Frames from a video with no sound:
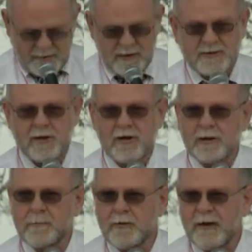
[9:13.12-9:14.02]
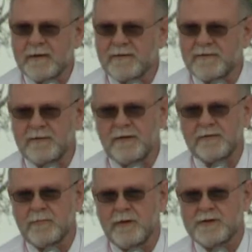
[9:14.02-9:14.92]
about target practice. It
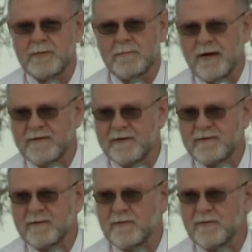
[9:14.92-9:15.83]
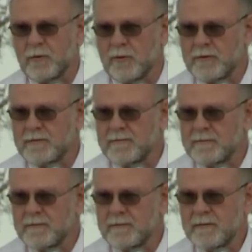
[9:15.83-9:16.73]
doesn't mention muskets or swords.
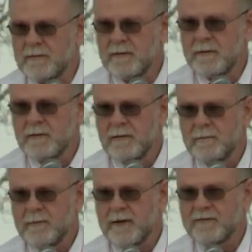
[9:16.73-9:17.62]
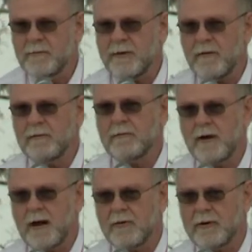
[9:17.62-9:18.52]
It's about
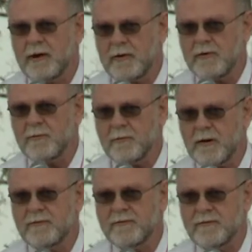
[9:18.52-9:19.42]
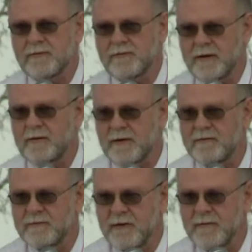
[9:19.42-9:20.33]
our inherent right to defend
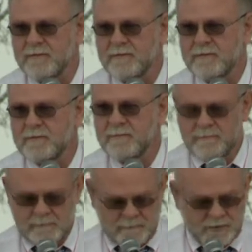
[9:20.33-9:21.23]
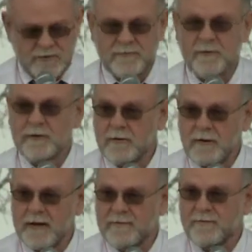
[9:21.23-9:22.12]
ourselves, to defend our
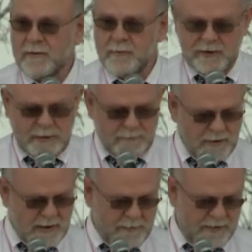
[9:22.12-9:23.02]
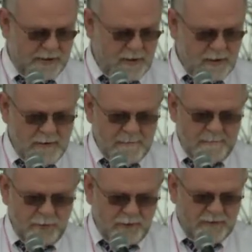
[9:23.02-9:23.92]
life, liberty, and property.
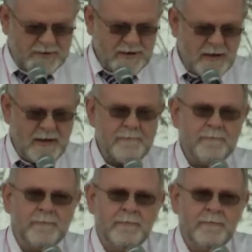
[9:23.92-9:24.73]
But over time,